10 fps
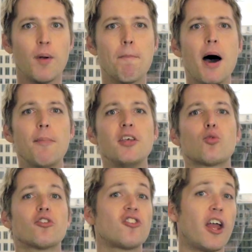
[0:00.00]
When mummies
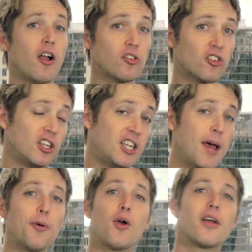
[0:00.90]
were scarce,
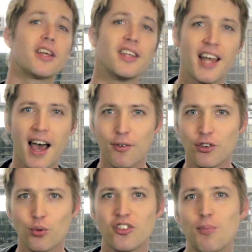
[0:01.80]
contemporary
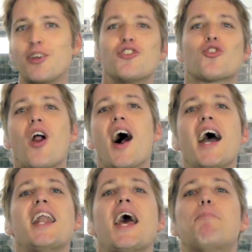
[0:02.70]
cadavers were simply
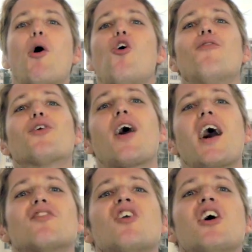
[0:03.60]
dried and
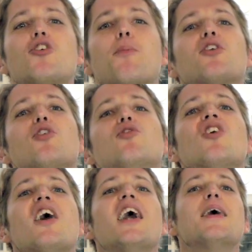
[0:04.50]
pulverized to produce
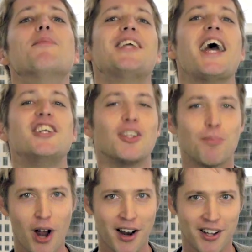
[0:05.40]
an imitation
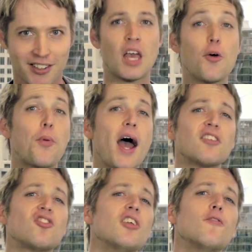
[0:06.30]
product. The
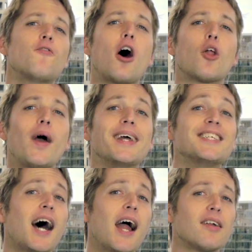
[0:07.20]
practice didn't fall away
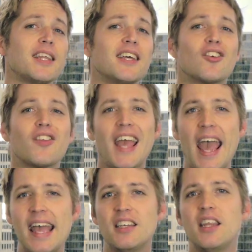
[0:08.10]
entirely until the
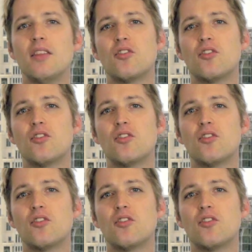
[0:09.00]
18th